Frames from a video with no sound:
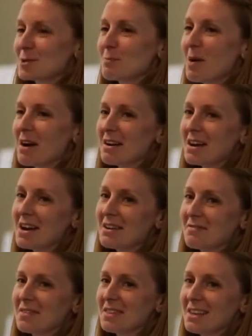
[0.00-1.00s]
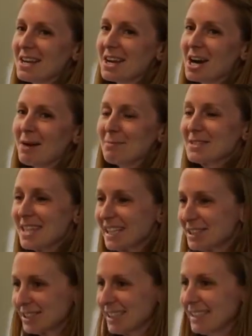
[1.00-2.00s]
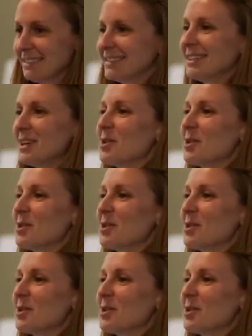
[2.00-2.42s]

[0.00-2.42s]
was part of the competition